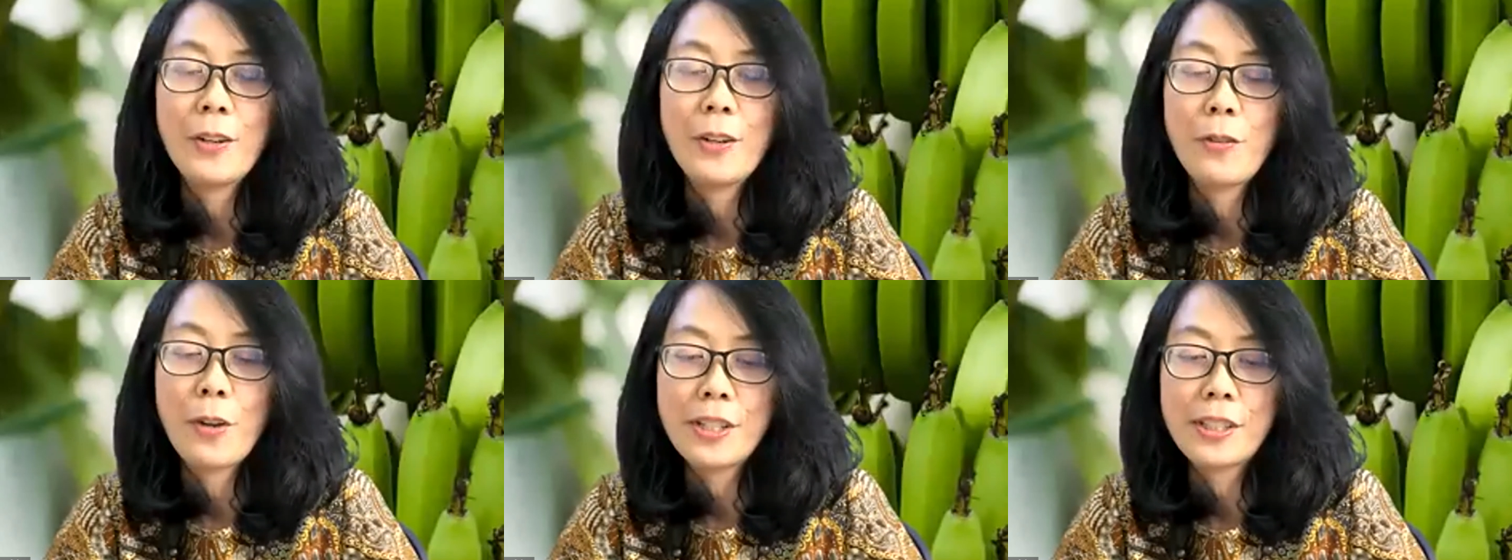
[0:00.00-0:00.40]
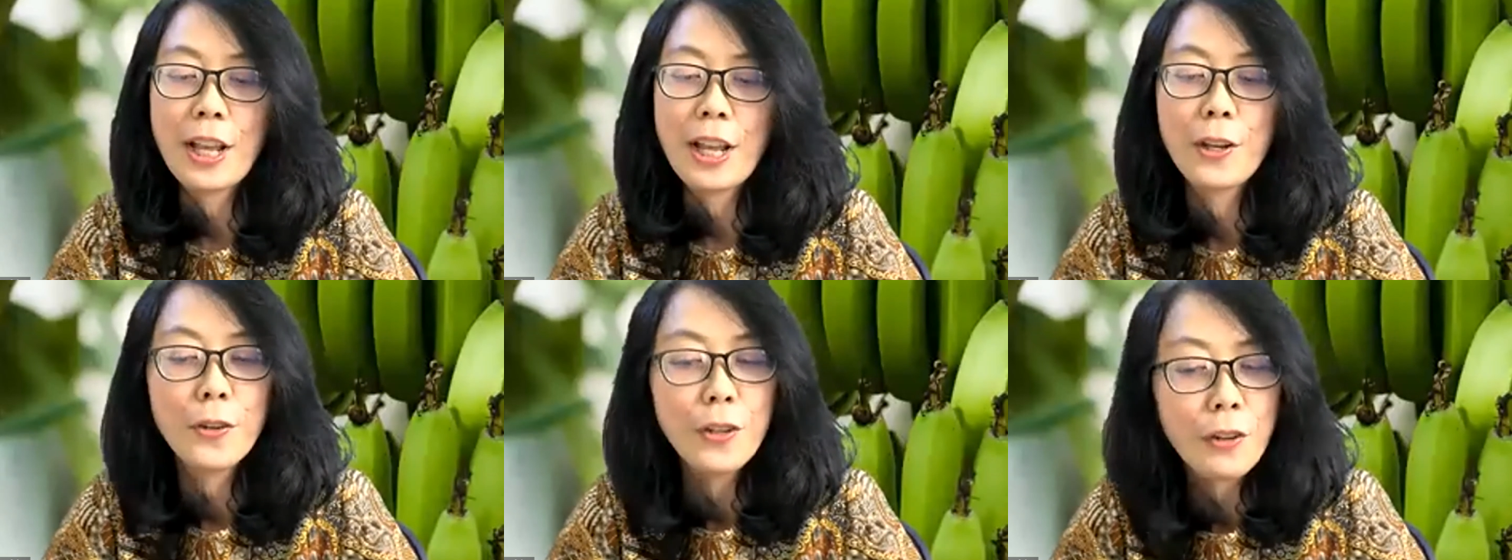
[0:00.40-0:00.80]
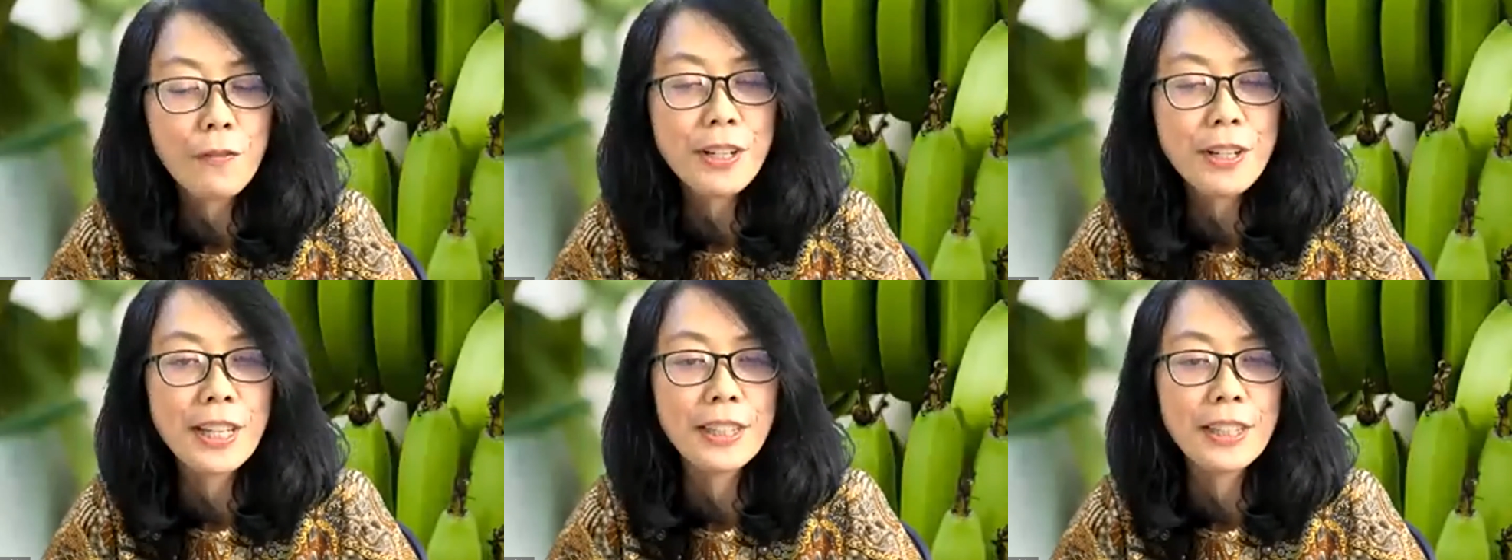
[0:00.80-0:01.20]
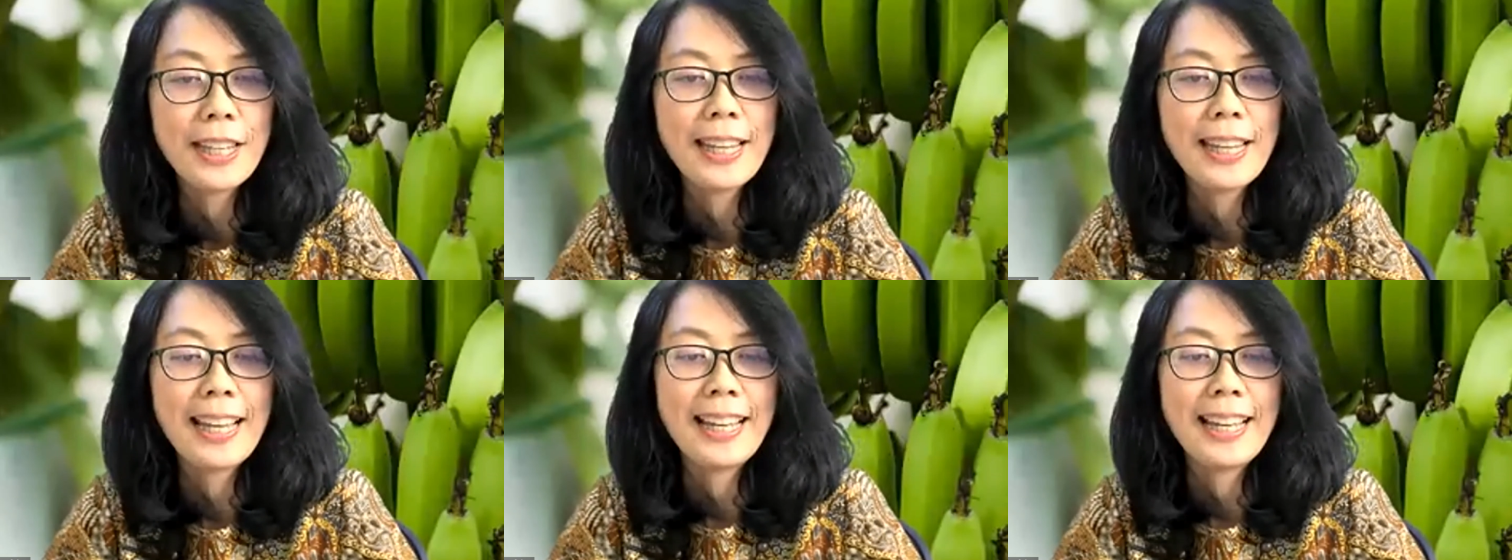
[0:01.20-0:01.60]
Queensland
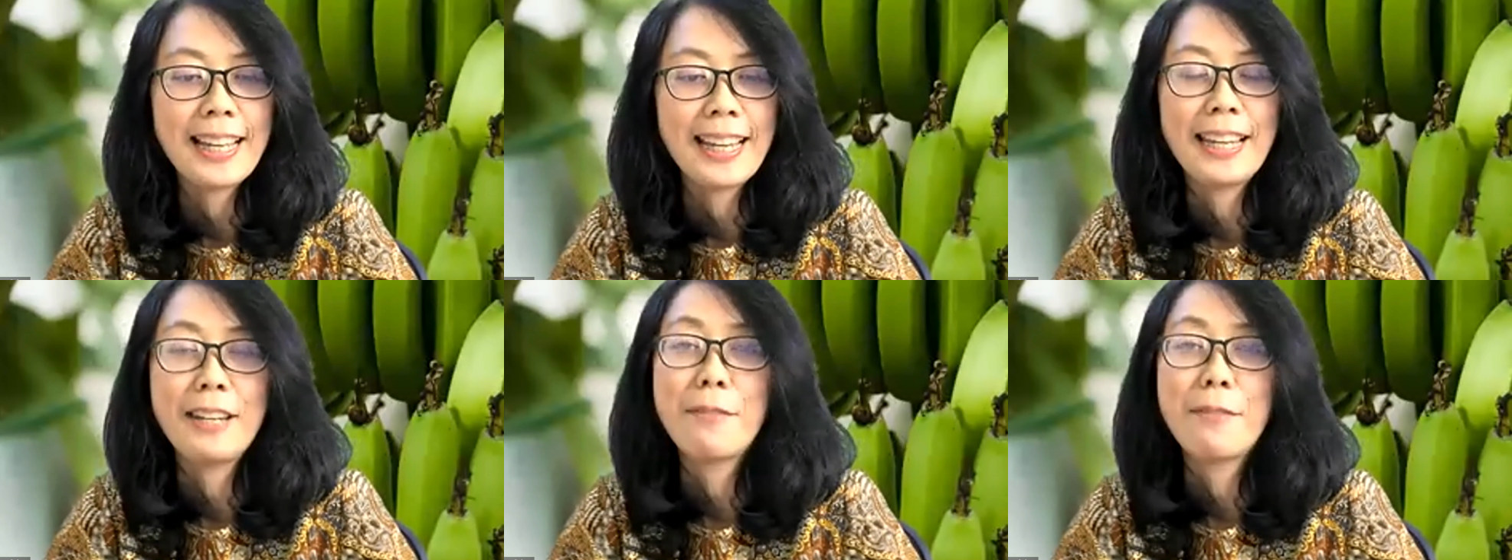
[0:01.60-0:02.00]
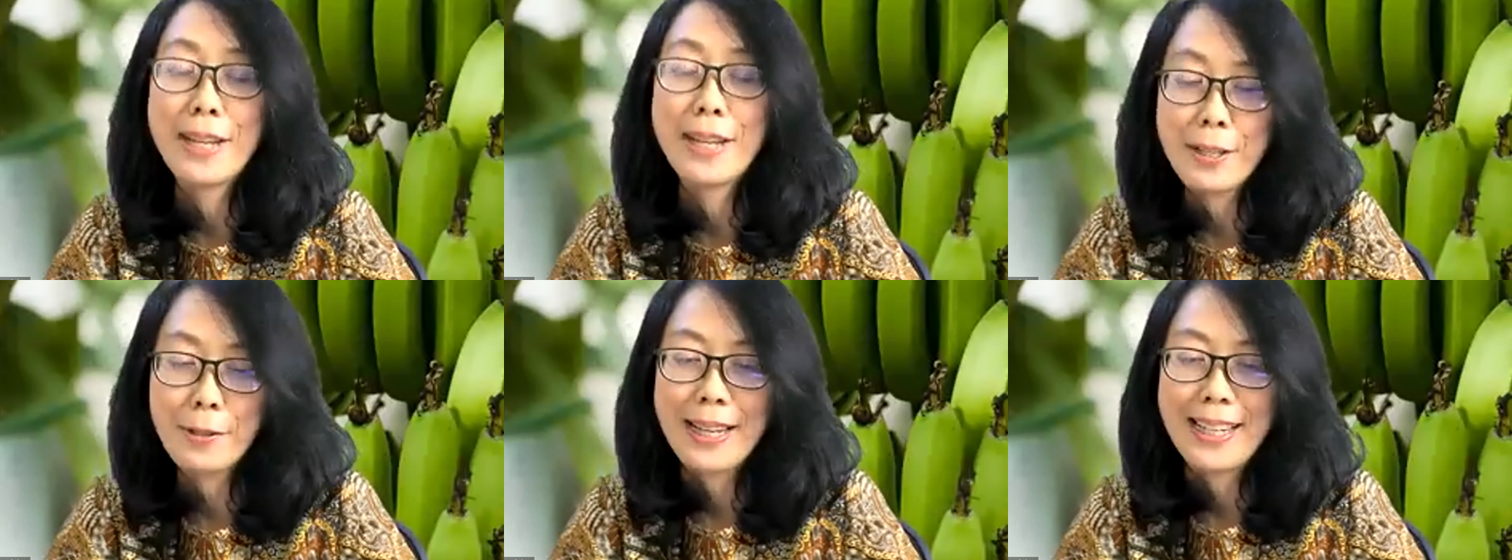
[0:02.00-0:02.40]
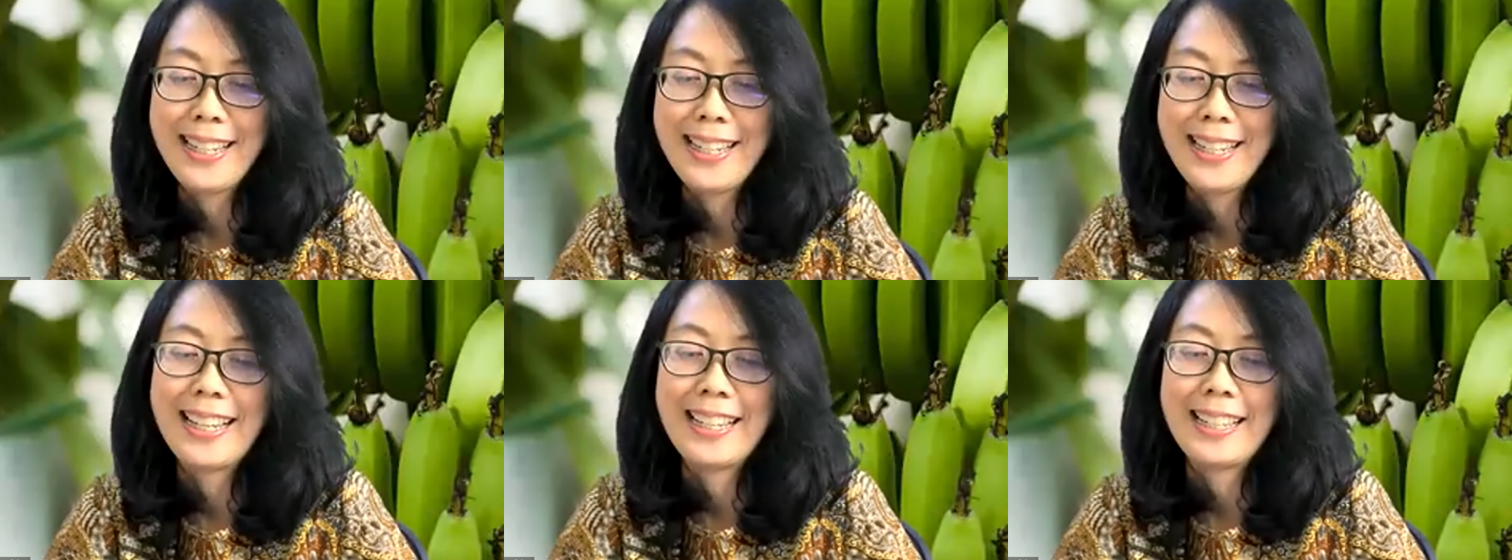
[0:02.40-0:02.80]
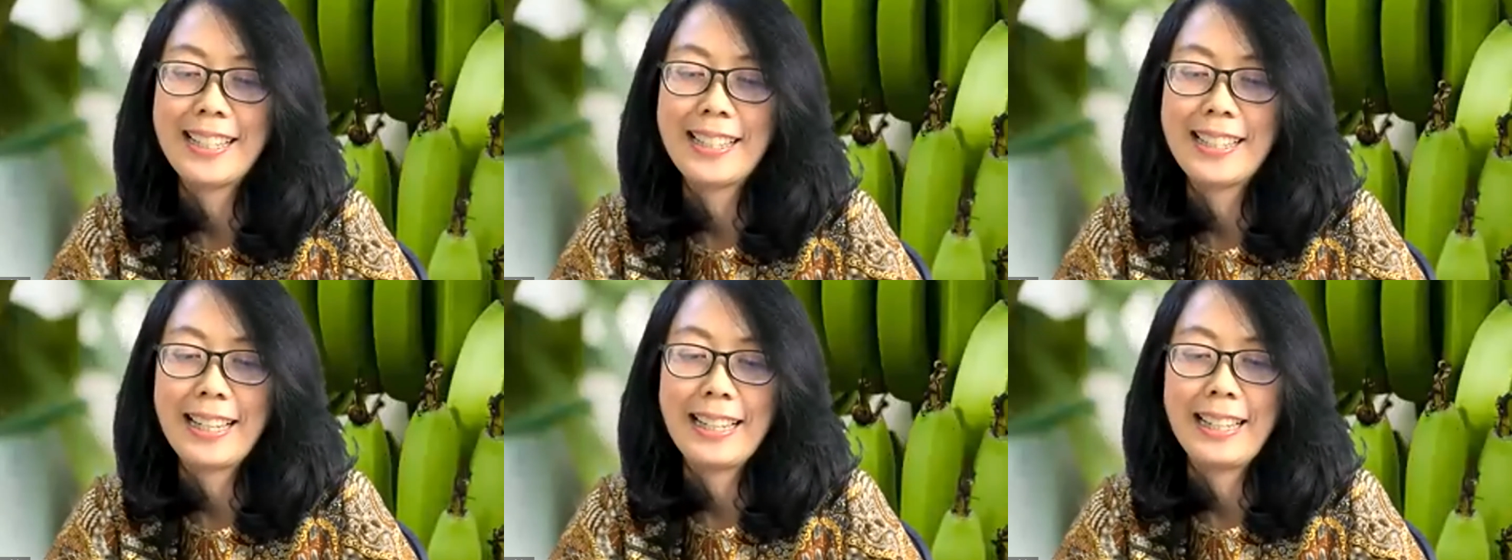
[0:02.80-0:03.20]
University in Brisbane
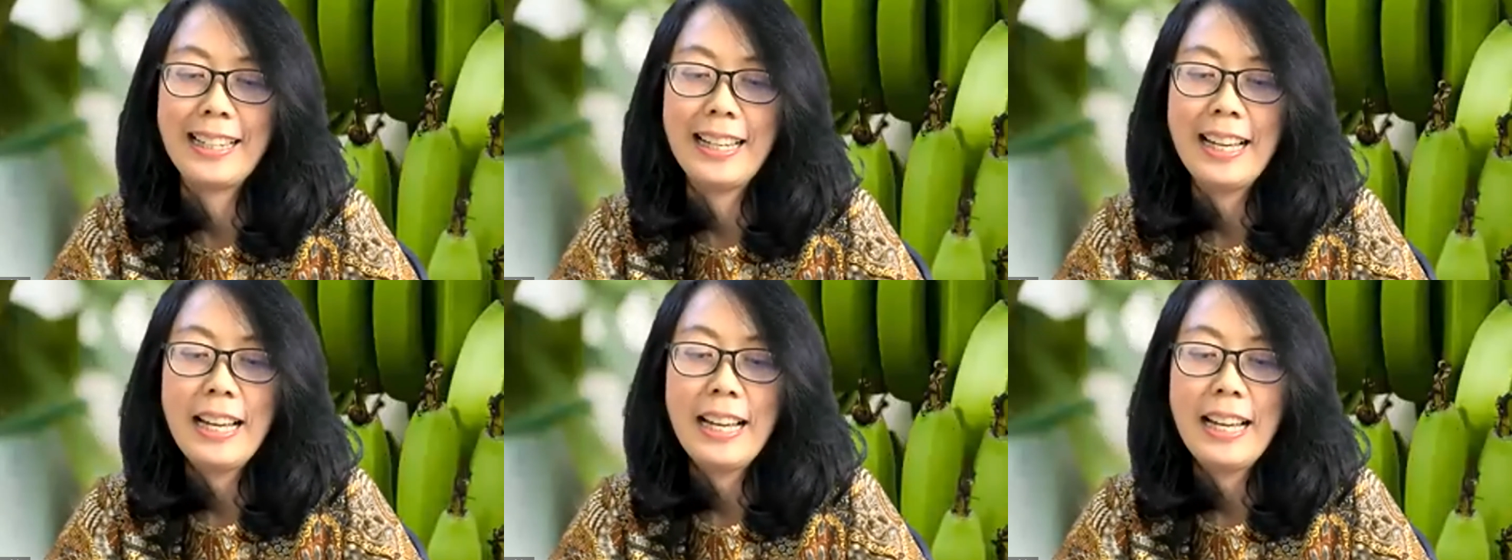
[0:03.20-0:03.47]
as a